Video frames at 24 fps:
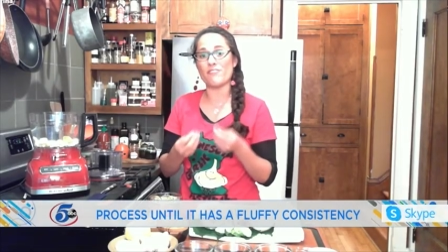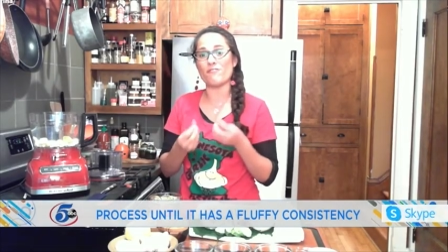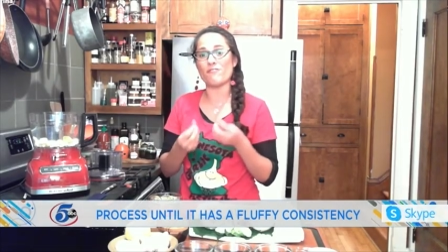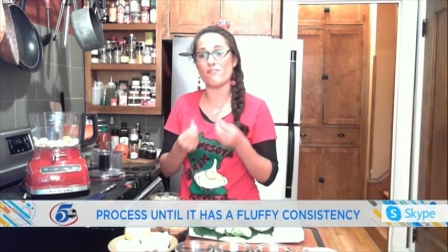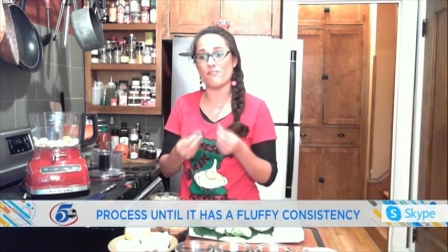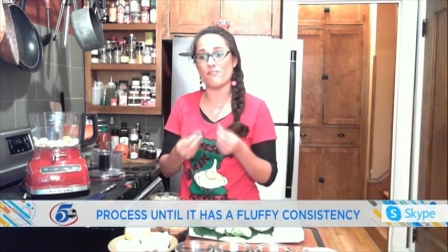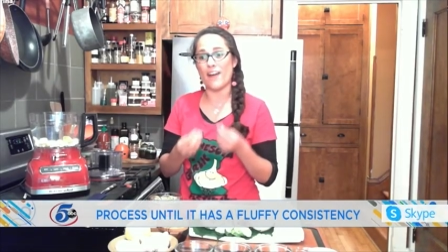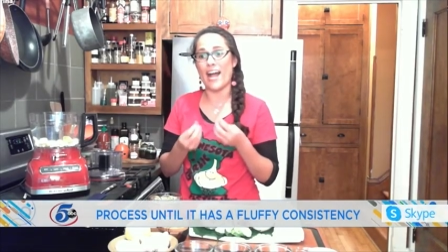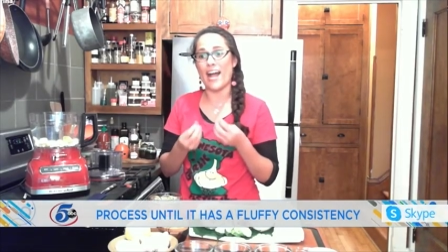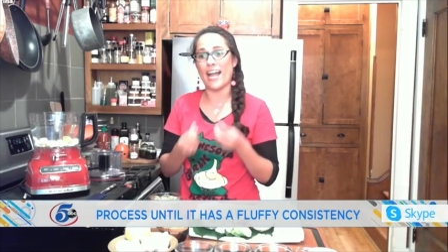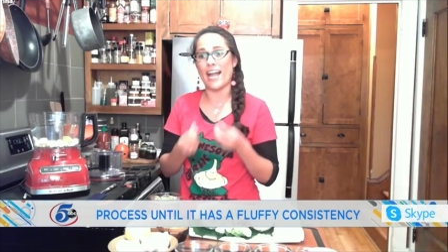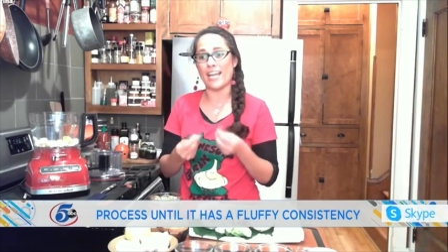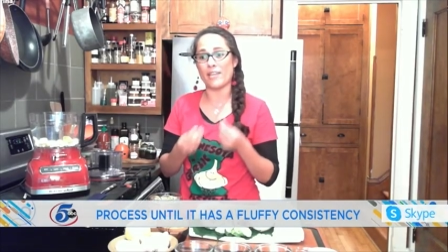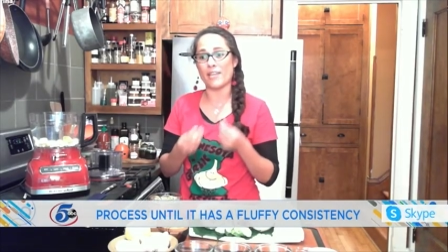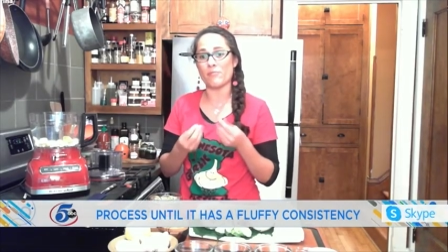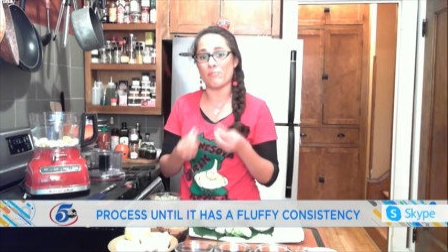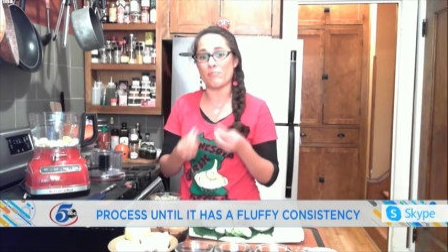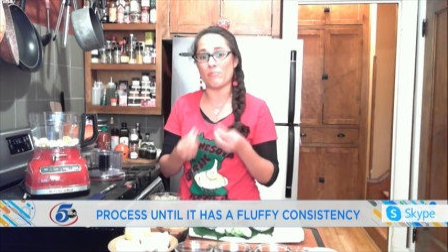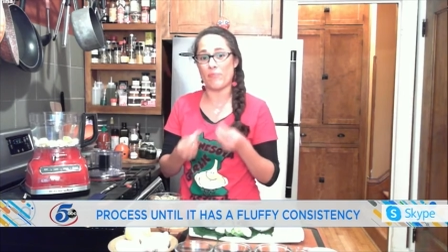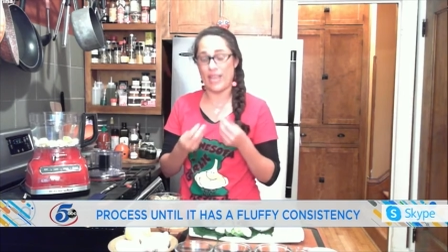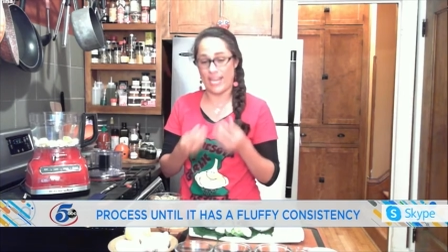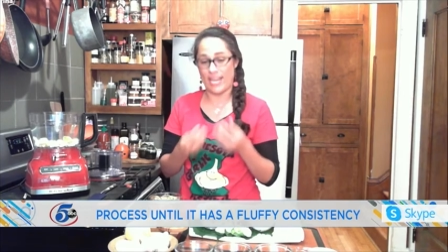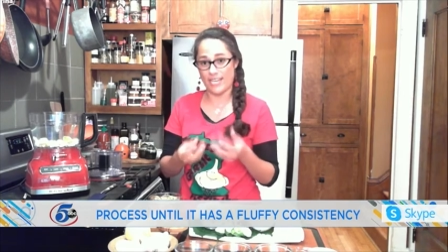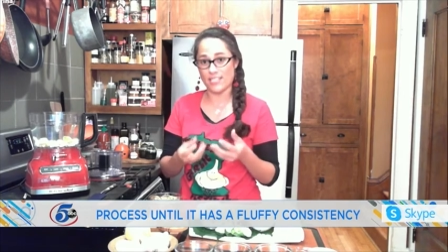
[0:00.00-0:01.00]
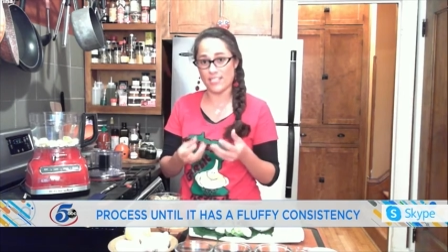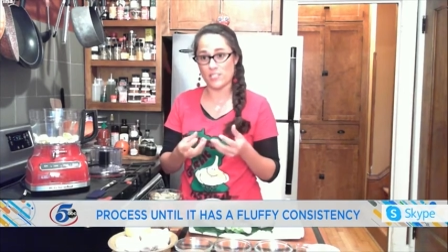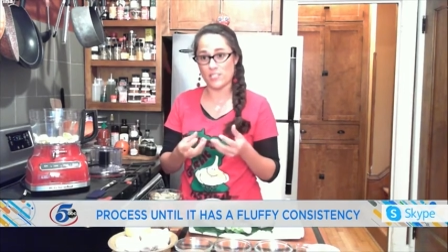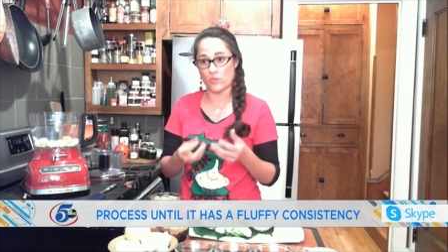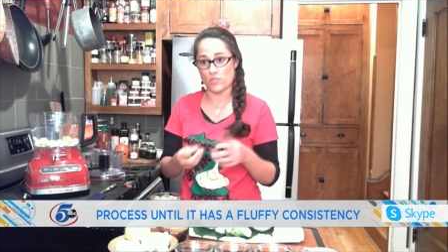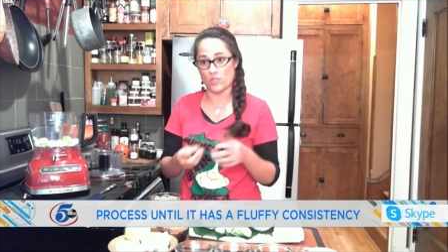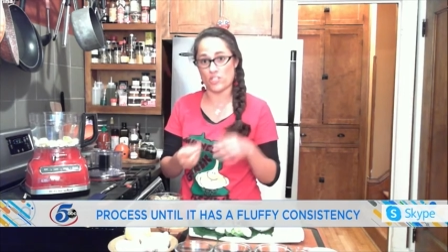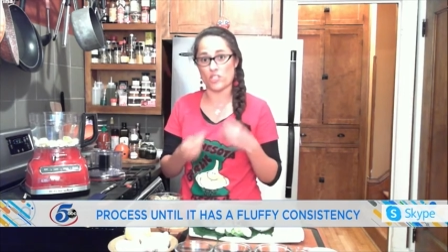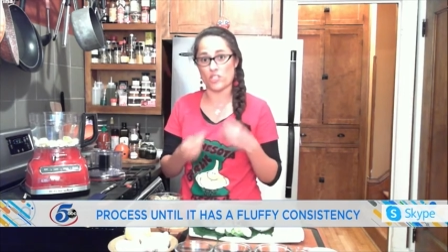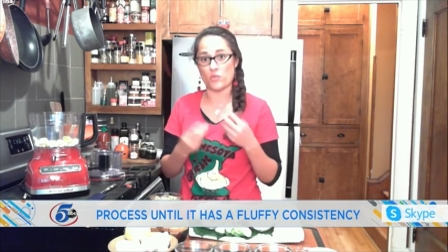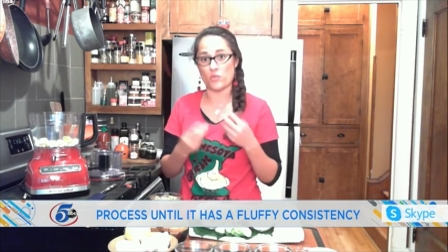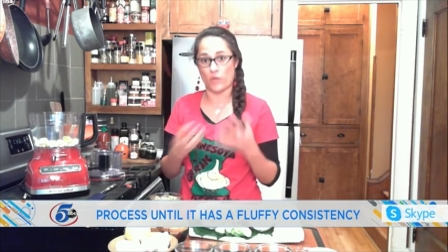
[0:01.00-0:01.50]
fine paste,
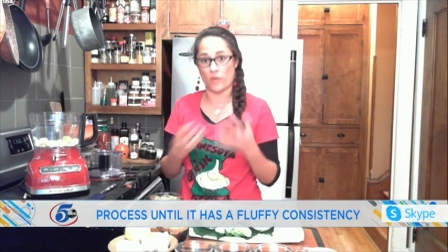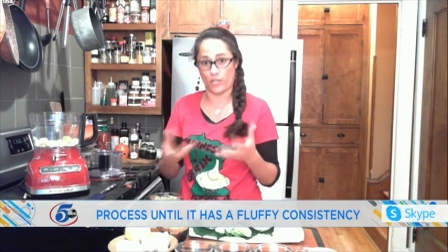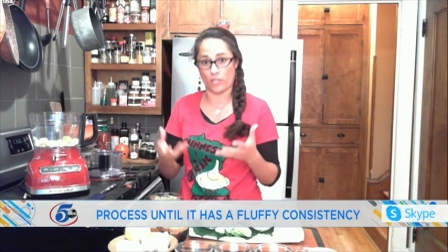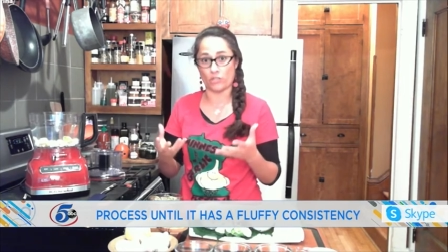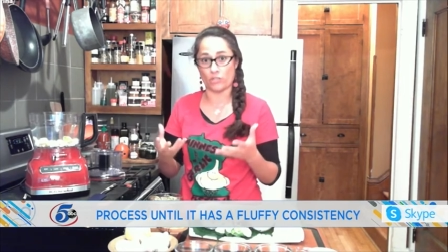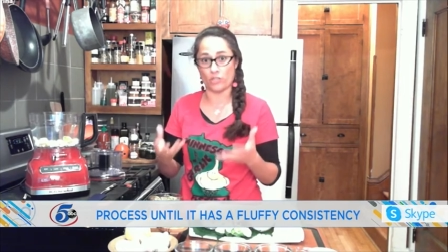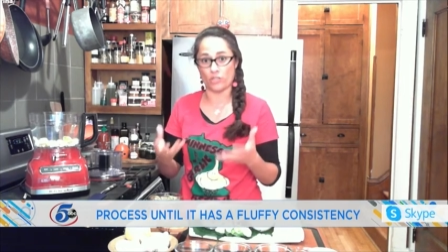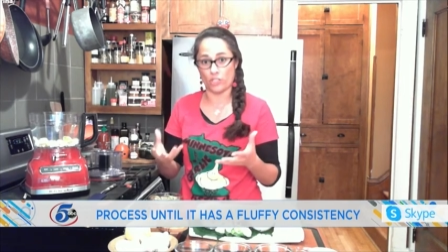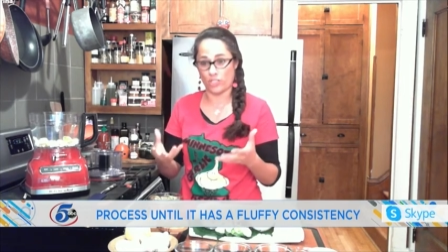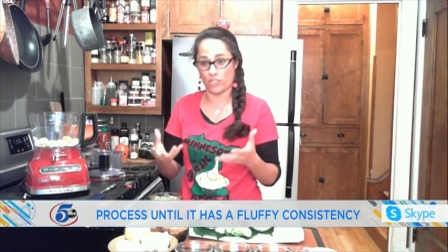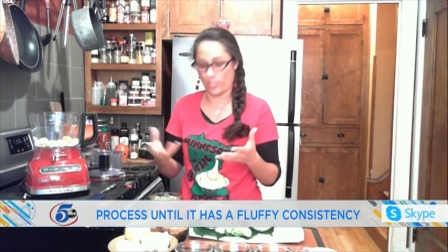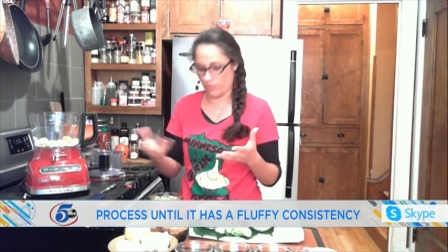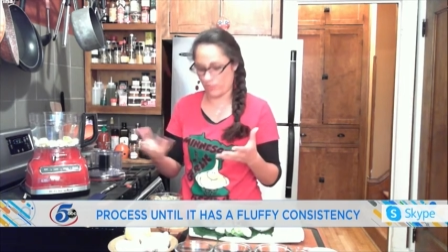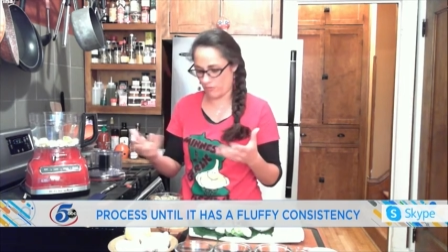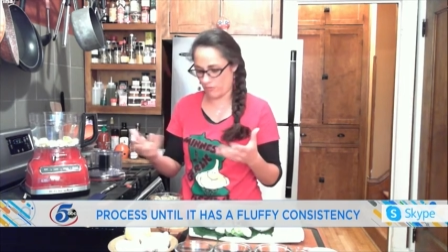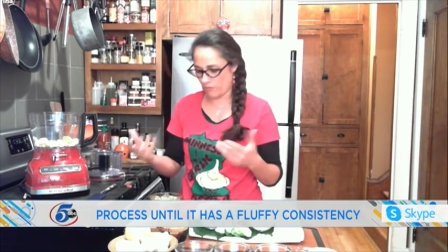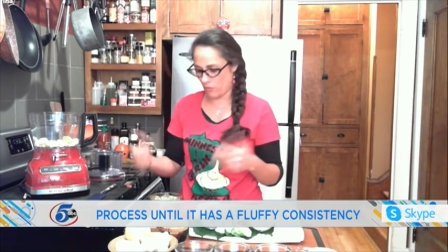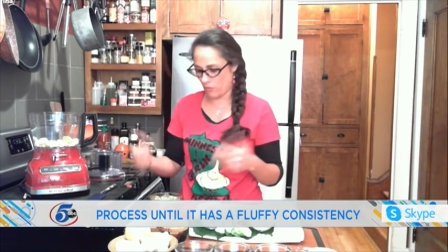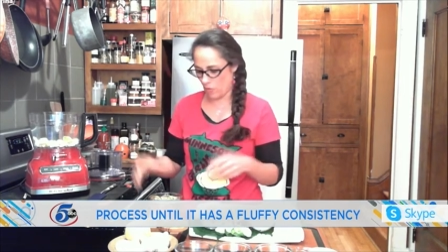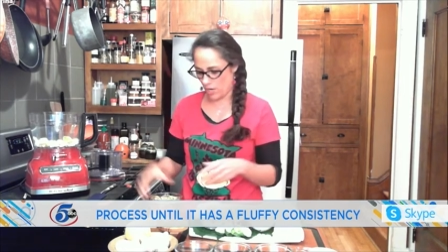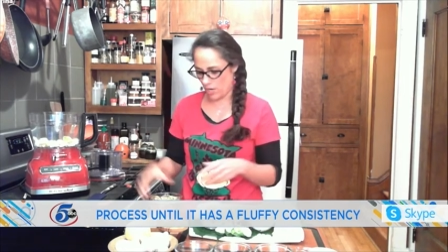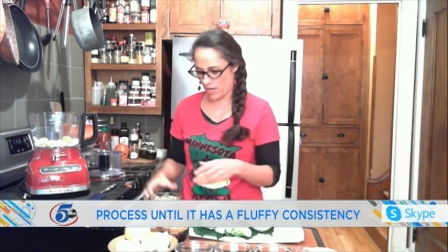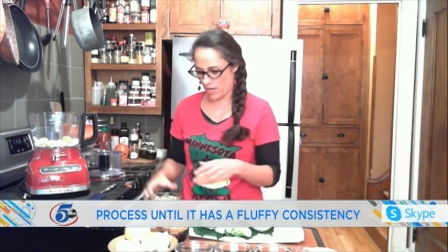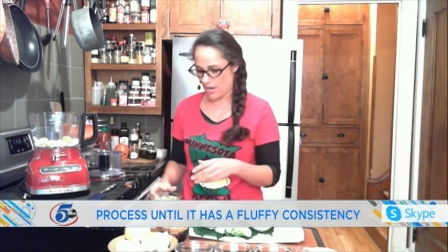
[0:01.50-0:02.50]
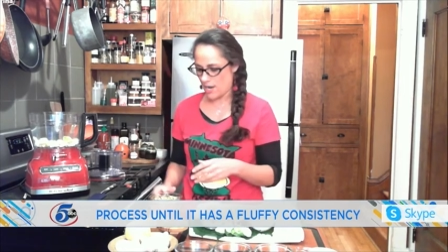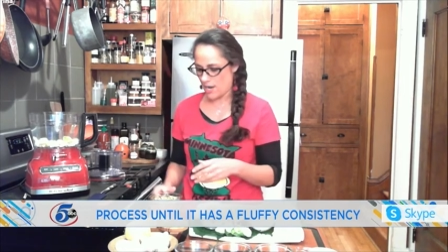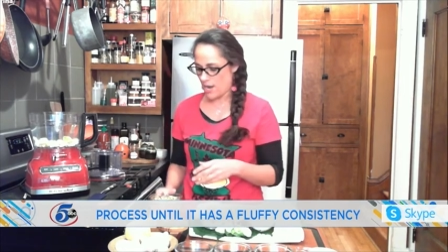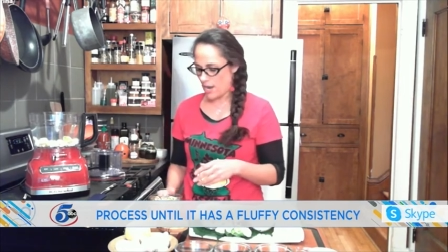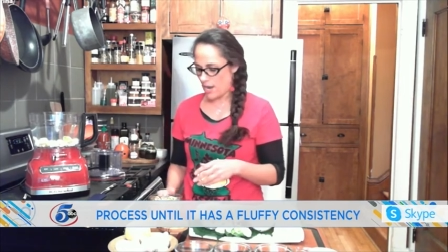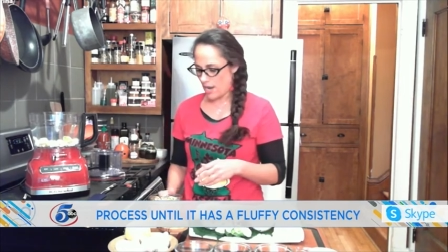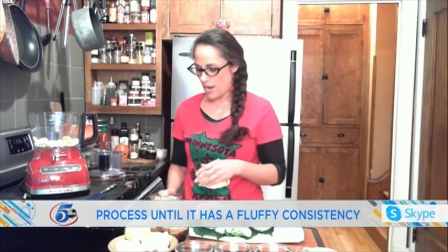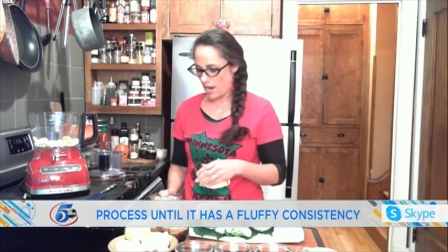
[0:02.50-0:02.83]
which is what you're looking for.